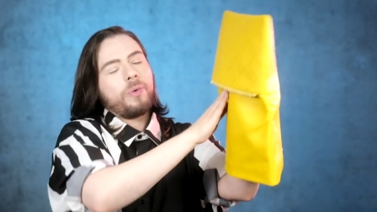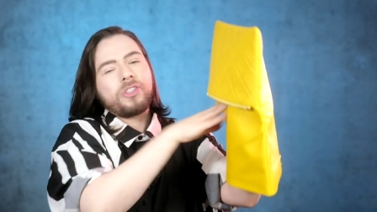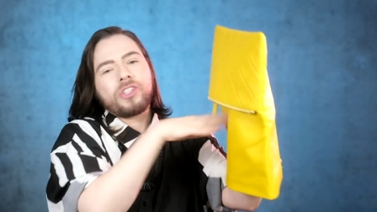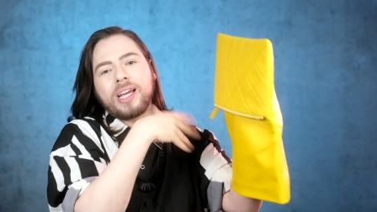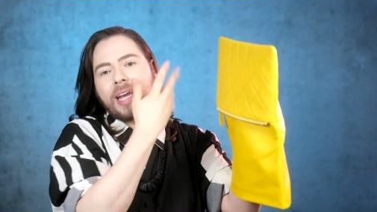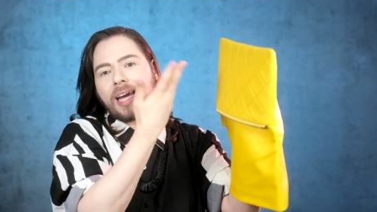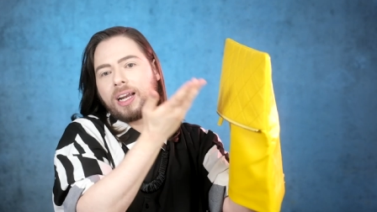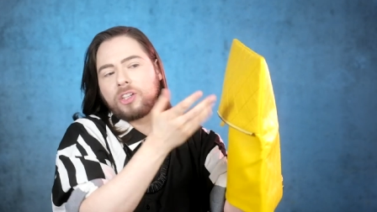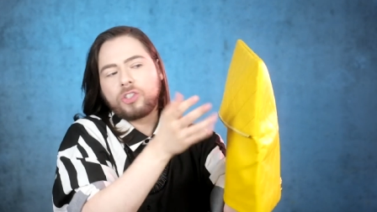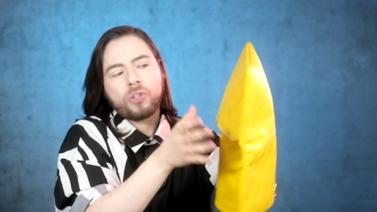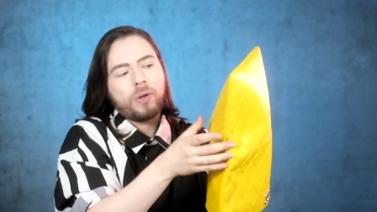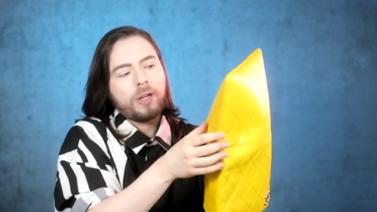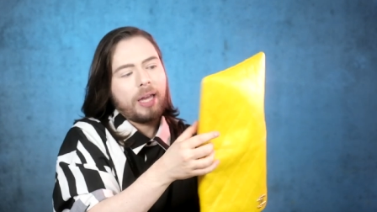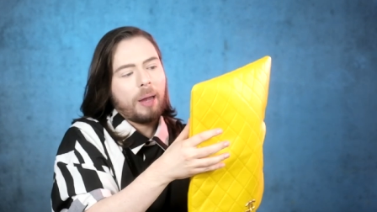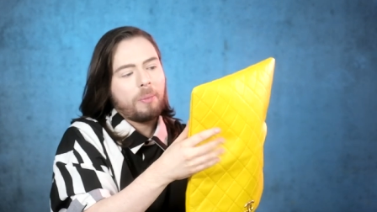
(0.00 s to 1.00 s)
which I cannot
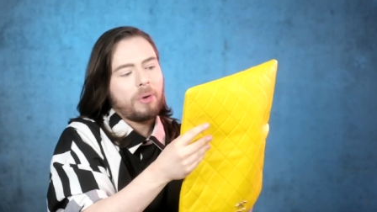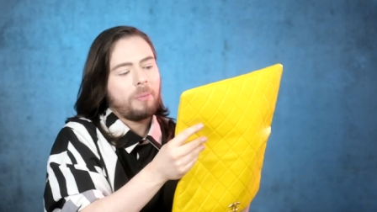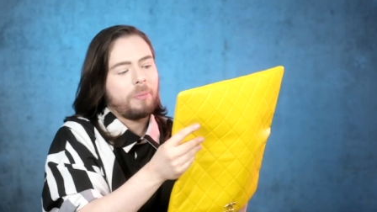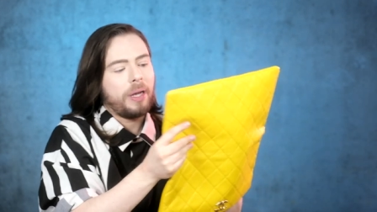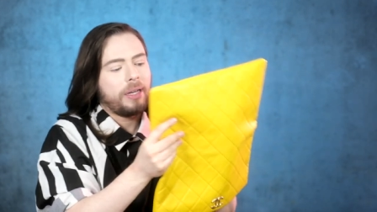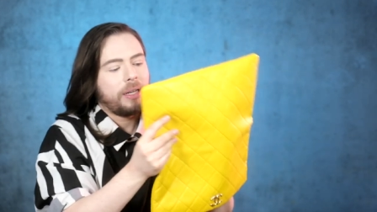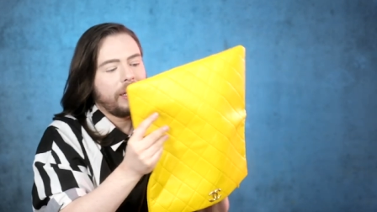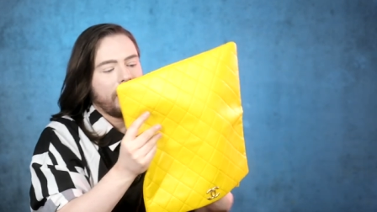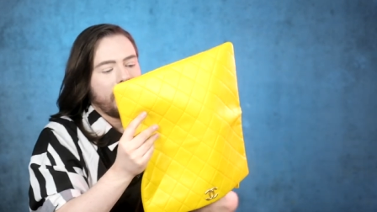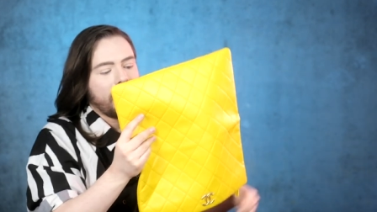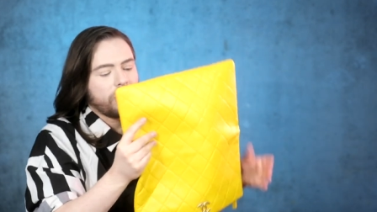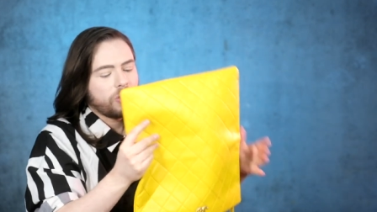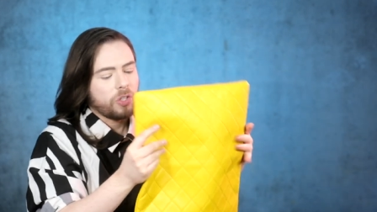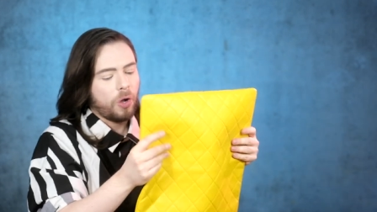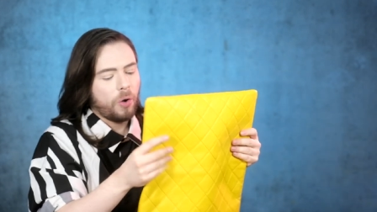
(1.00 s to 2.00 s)
show on camera. But
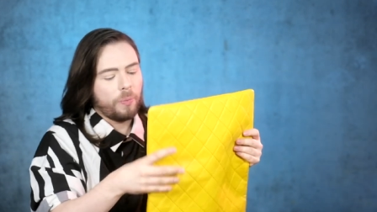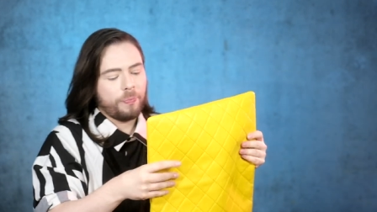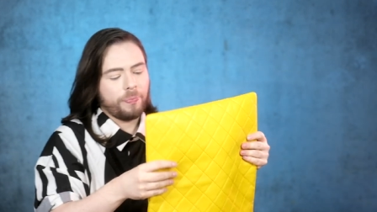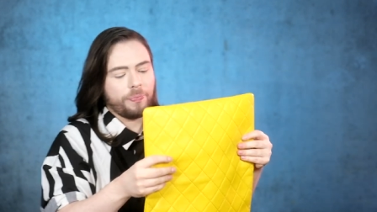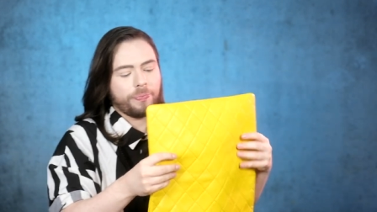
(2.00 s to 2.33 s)
so